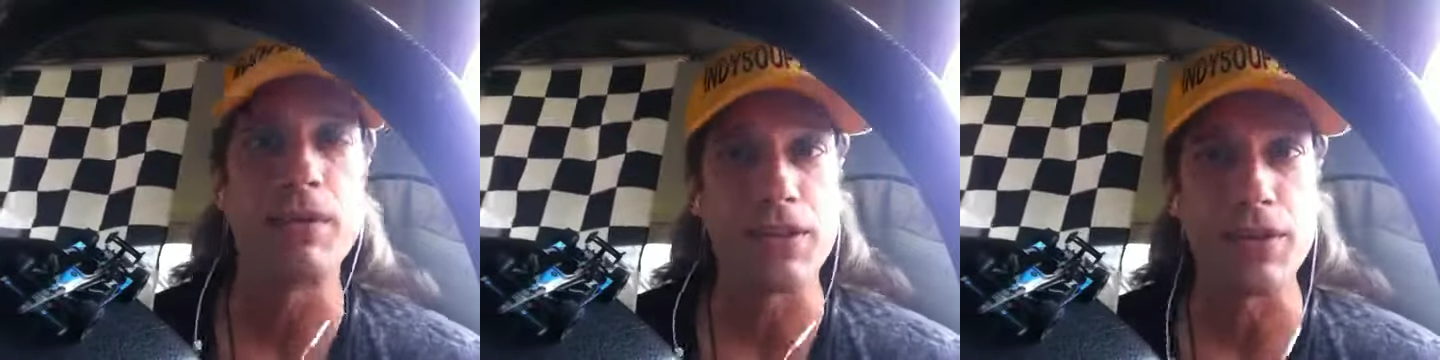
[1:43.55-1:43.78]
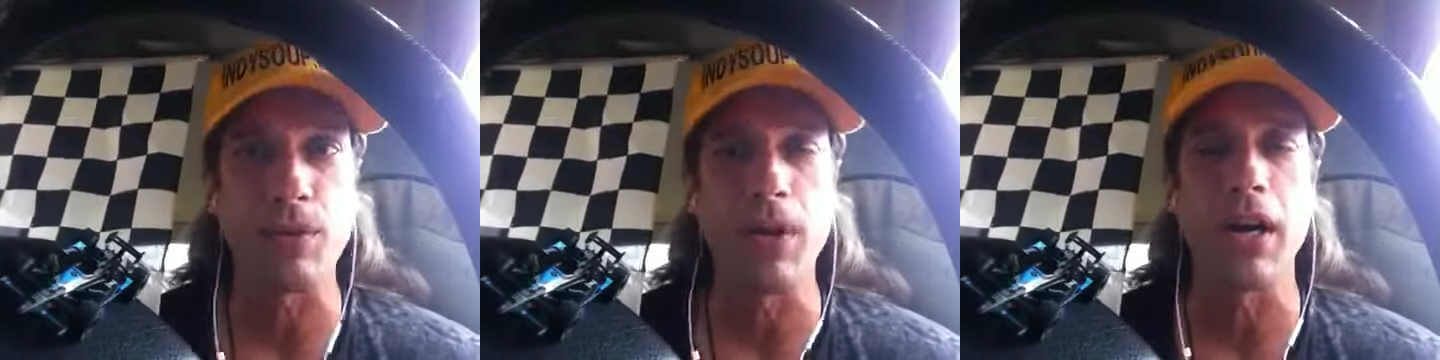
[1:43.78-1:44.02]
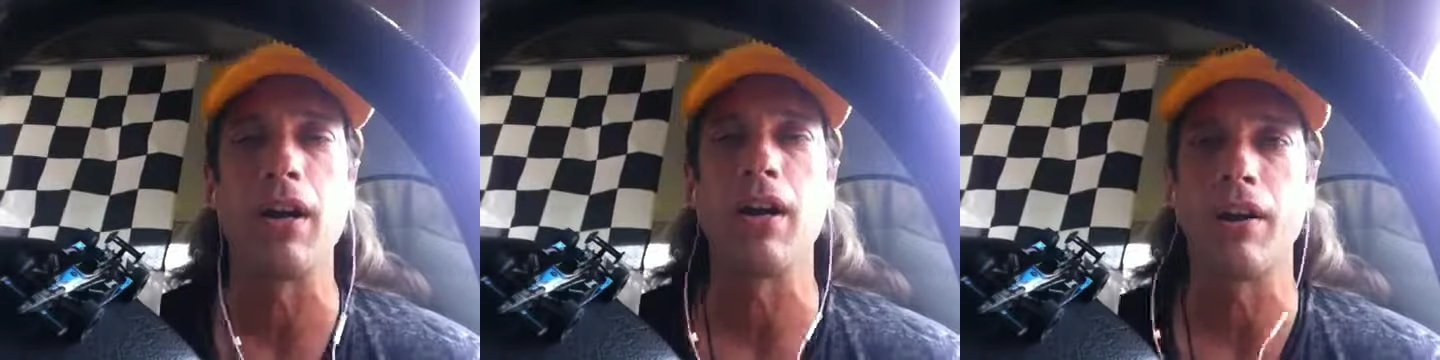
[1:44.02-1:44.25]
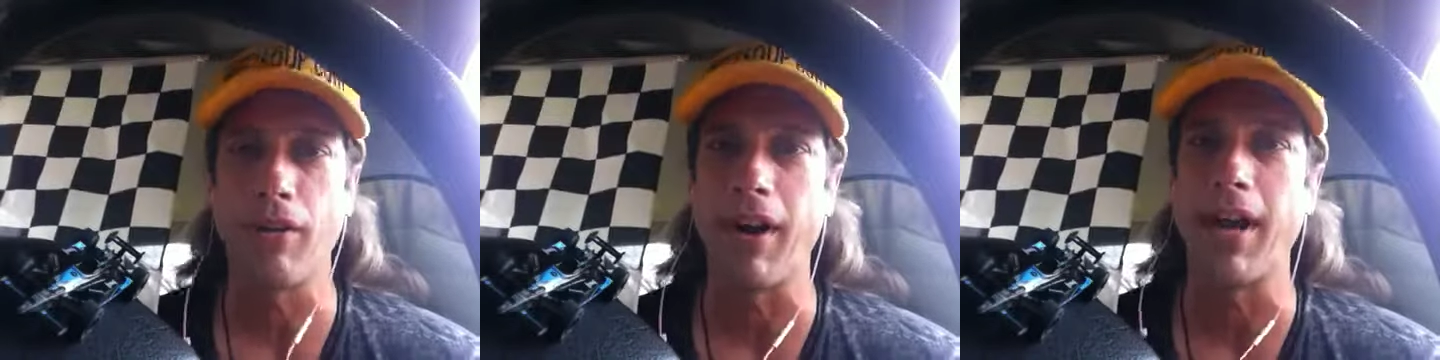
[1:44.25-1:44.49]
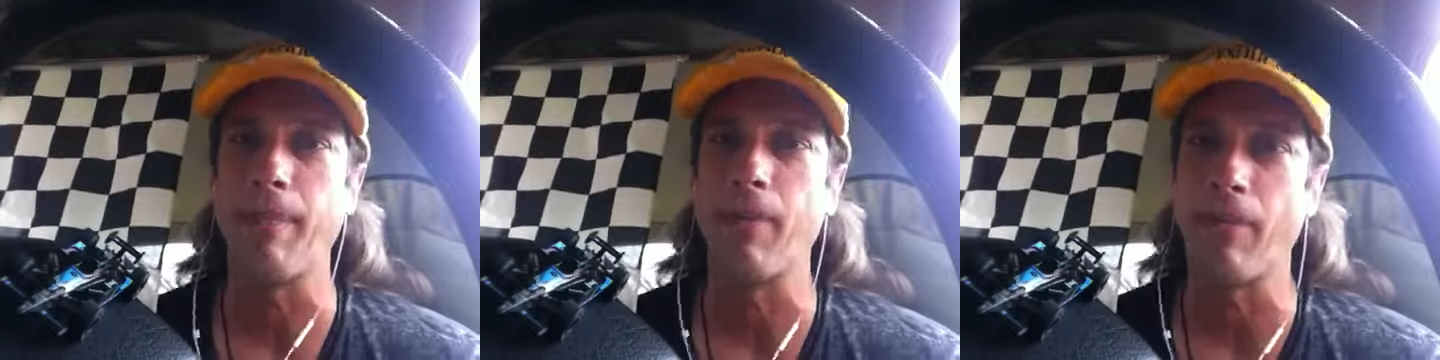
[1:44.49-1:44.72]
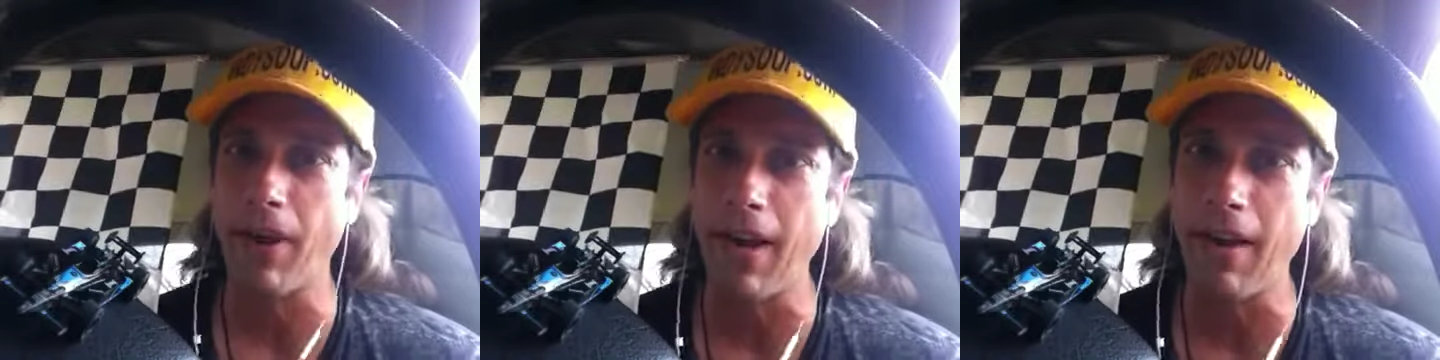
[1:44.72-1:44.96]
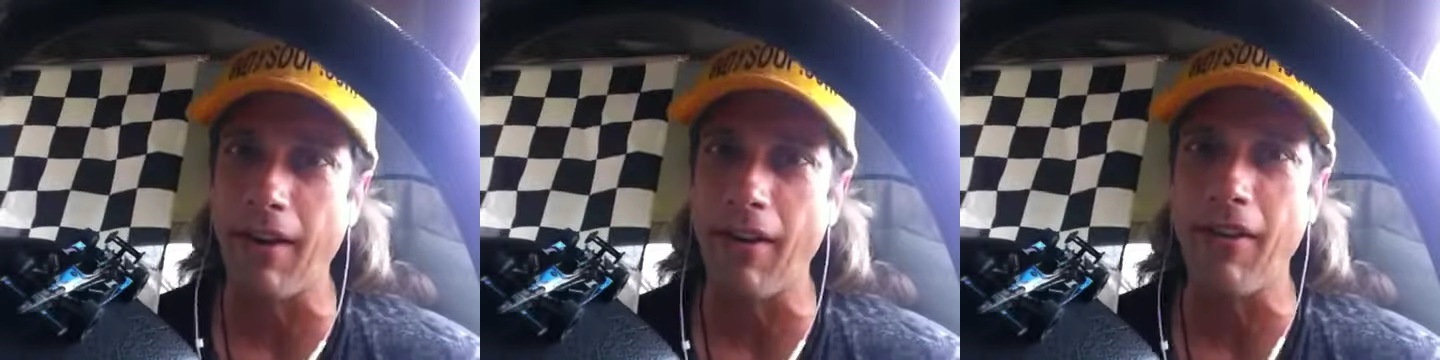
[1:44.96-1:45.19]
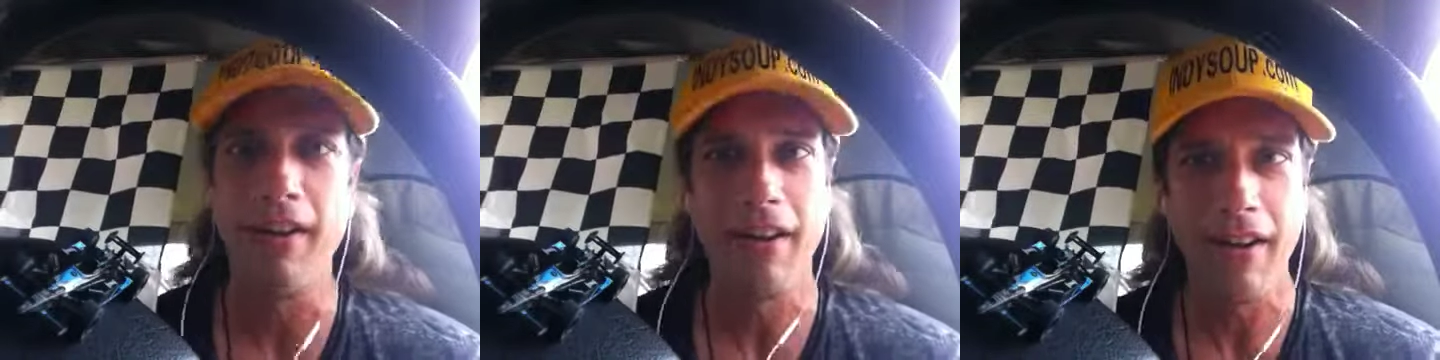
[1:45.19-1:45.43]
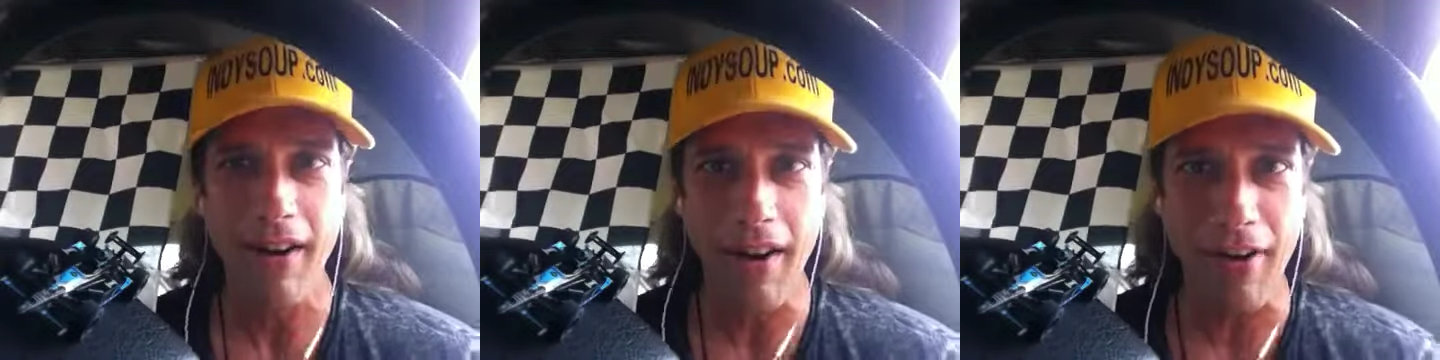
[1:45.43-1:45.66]
which is where Graham Rahal,
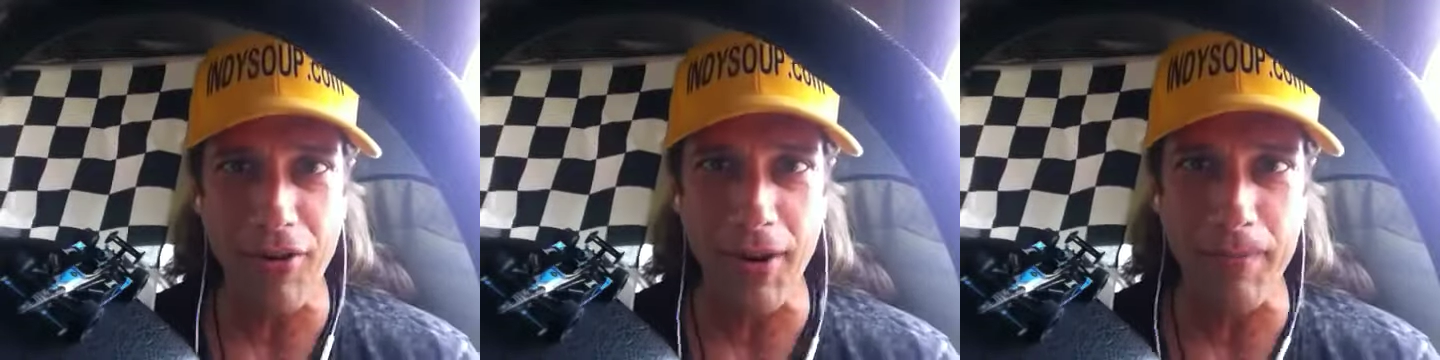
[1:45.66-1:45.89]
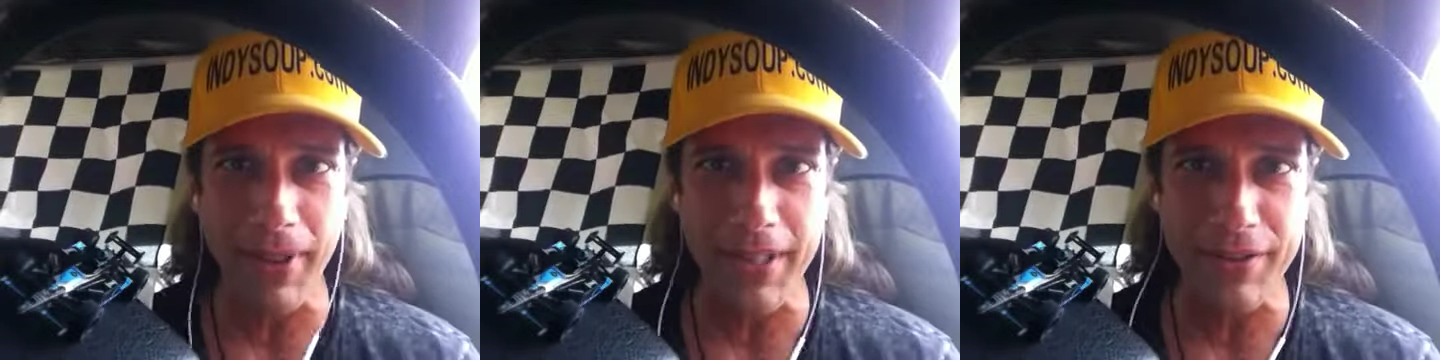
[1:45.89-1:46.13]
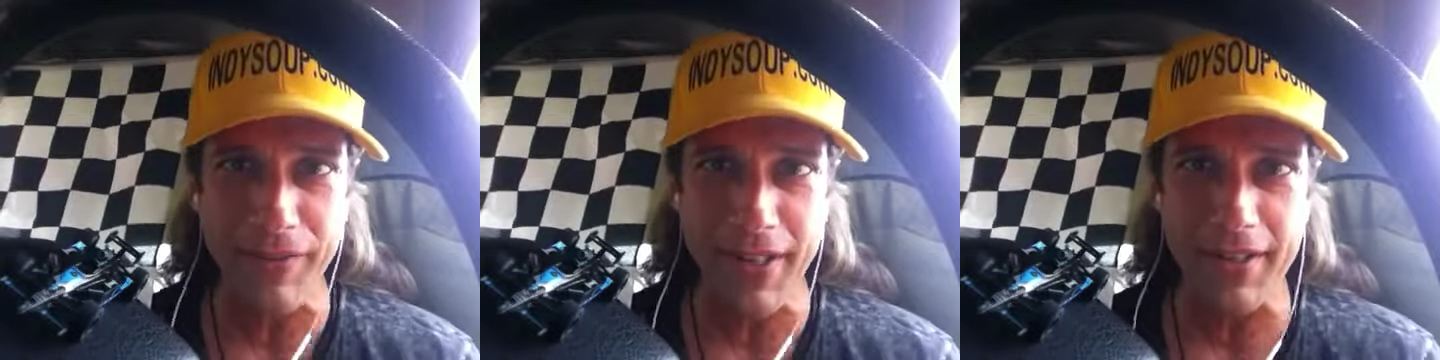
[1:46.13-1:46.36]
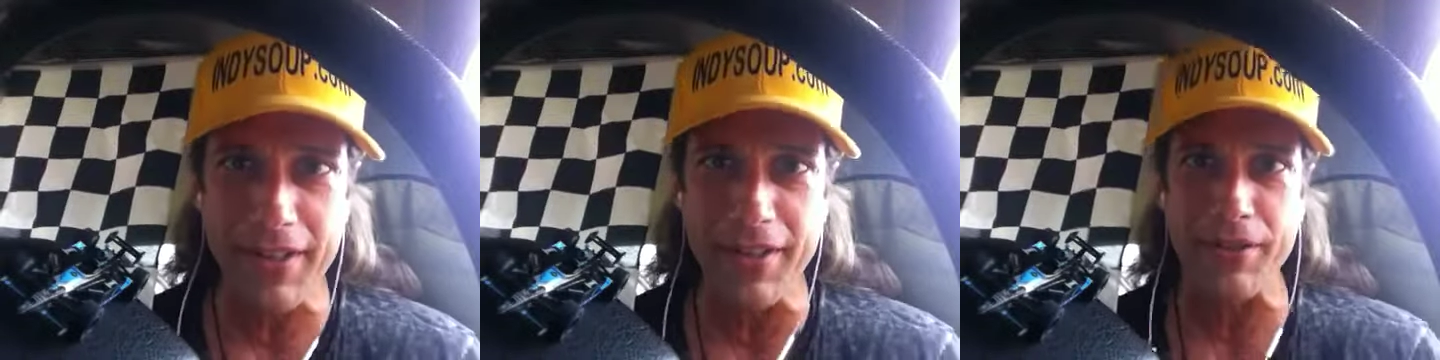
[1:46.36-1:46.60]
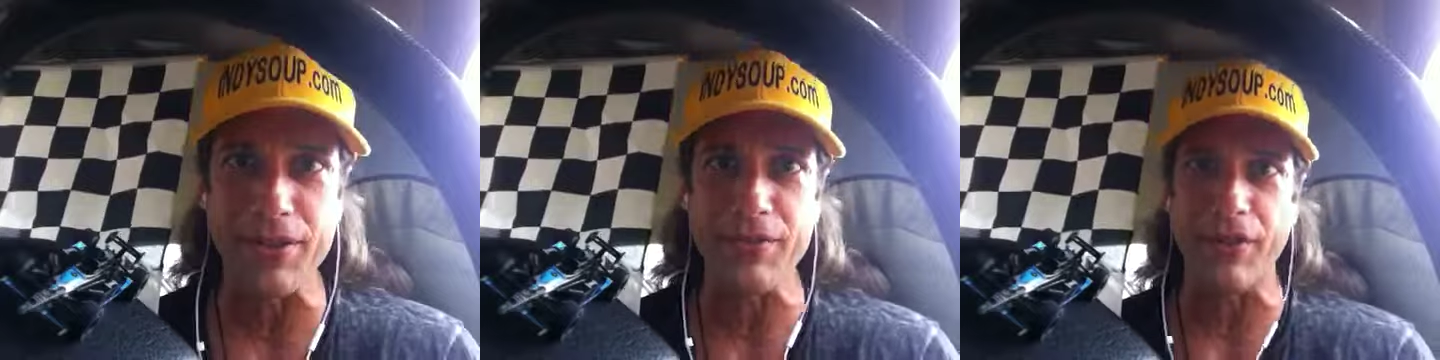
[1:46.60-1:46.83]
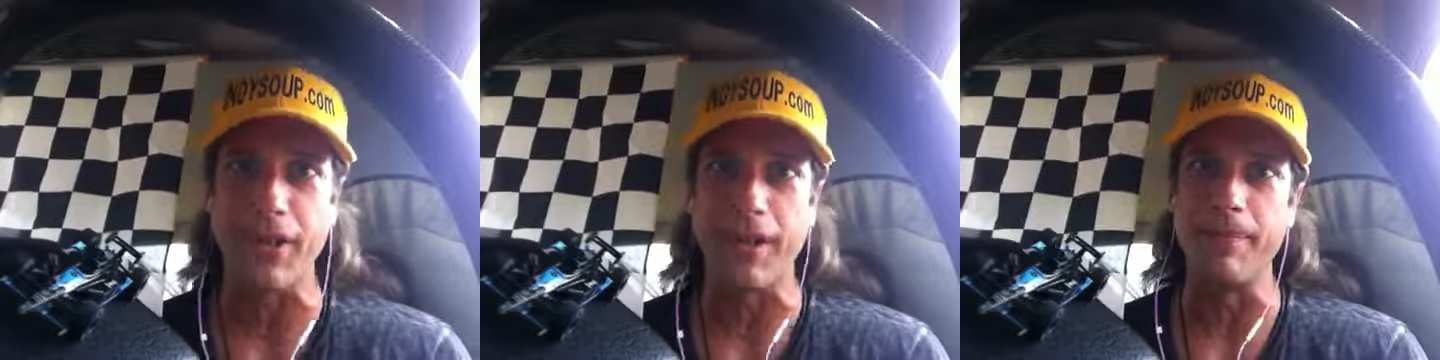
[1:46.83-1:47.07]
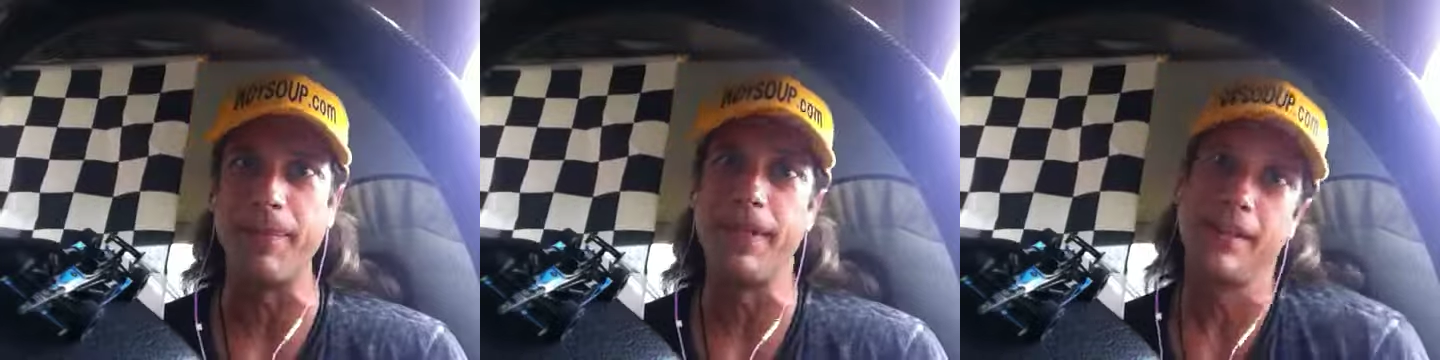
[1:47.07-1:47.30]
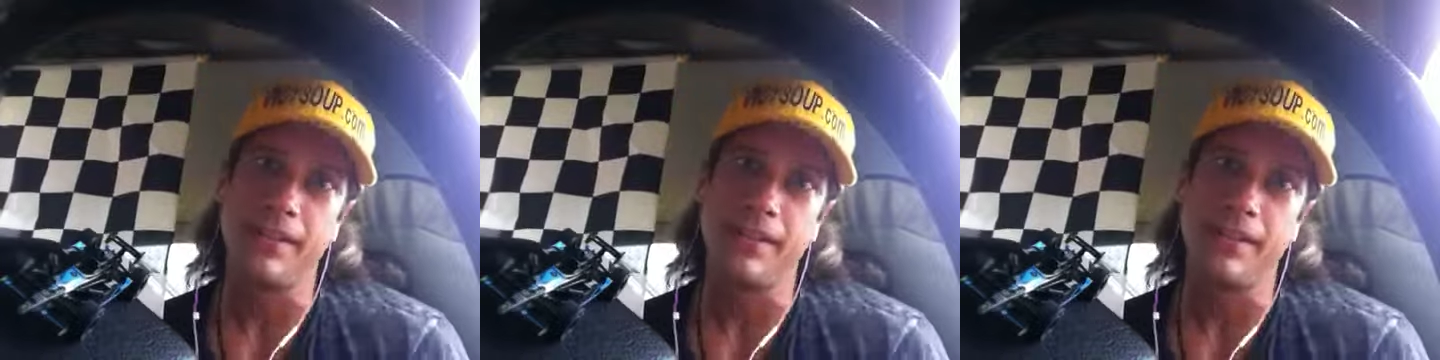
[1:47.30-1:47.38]
our third-place finisher, was from.